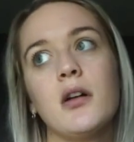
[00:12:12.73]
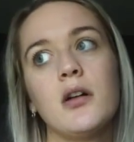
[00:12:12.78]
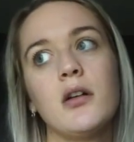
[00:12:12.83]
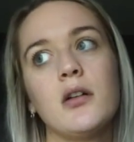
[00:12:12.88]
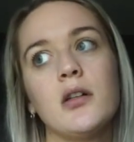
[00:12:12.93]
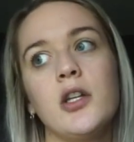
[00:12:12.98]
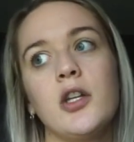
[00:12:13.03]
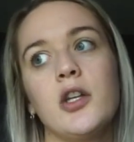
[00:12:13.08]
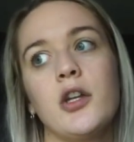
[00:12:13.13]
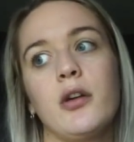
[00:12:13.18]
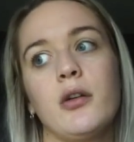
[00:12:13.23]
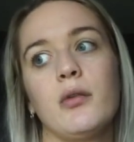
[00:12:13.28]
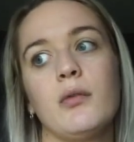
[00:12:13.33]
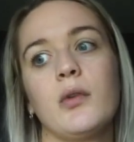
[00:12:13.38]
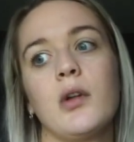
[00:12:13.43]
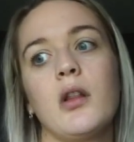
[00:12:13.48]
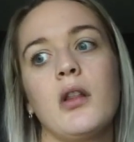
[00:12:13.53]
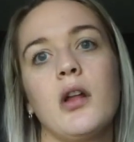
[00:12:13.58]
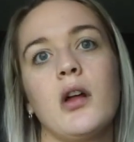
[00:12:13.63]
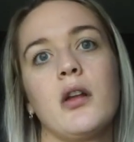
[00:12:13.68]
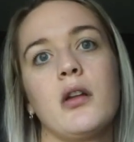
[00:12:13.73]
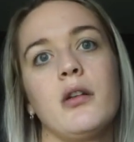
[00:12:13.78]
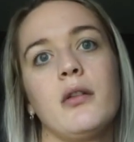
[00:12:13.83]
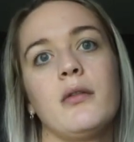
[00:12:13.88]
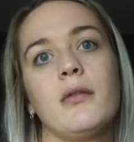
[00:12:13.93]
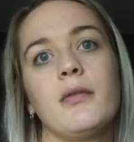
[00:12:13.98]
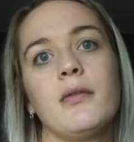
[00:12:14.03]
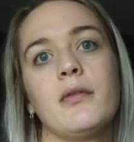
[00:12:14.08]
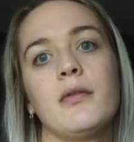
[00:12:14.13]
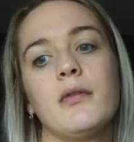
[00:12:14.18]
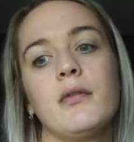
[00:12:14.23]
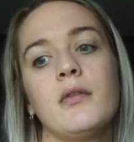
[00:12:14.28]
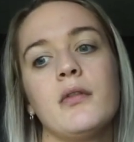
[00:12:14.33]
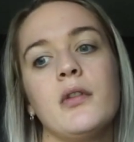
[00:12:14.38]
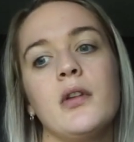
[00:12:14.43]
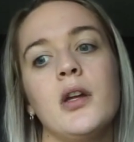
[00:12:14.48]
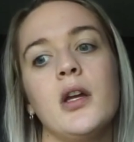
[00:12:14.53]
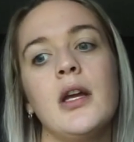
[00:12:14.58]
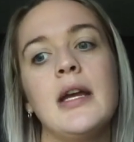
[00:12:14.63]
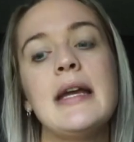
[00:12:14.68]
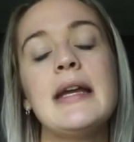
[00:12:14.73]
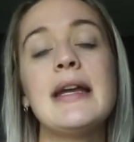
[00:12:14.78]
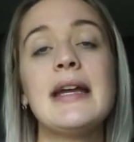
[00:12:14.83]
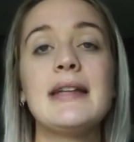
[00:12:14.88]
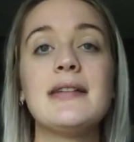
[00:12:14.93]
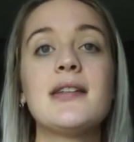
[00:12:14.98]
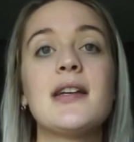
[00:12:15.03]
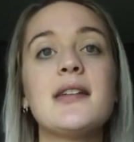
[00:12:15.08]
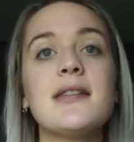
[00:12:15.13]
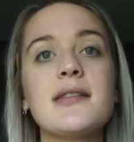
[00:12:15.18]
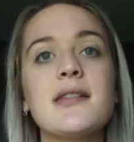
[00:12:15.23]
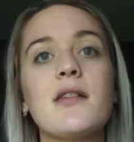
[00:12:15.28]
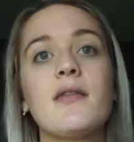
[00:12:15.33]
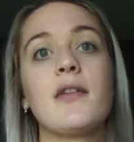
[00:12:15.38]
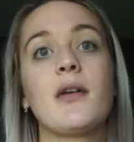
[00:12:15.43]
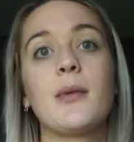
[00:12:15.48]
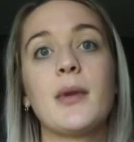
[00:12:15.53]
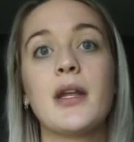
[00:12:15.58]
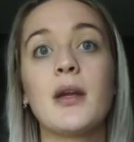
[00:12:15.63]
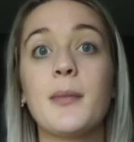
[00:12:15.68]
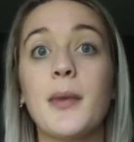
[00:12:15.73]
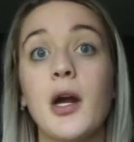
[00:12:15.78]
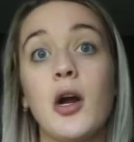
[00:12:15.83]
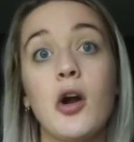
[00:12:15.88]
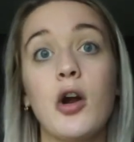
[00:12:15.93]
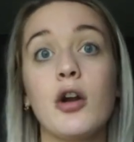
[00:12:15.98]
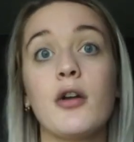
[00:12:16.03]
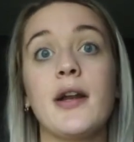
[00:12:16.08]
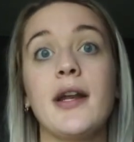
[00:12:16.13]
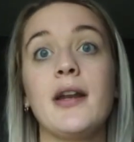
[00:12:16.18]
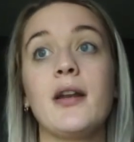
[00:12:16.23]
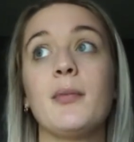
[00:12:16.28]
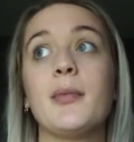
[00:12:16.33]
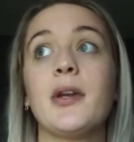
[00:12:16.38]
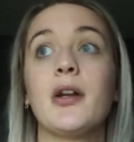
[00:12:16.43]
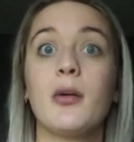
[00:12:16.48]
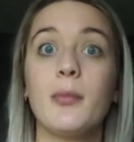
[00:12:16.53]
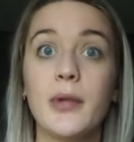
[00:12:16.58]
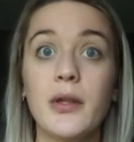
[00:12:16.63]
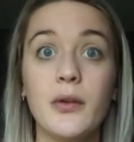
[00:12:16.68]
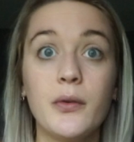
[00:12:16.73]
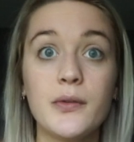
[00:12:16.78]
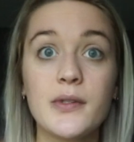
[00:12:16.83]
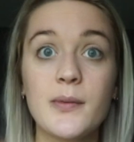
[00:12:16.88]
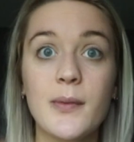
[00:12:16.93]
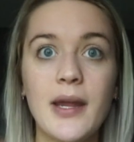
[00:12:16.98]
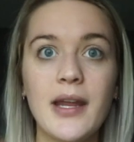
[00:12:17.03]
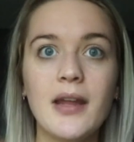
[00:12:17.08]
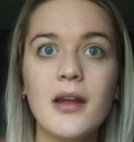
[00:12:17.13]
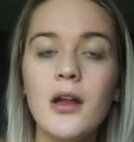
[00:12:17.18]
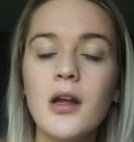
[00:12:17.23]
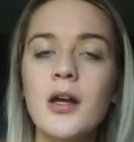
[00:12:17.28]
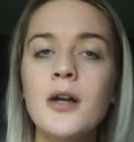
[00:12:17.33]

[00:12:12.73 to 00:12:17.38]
a lot of intense stuff that would get my heart rate up and help me lose weight.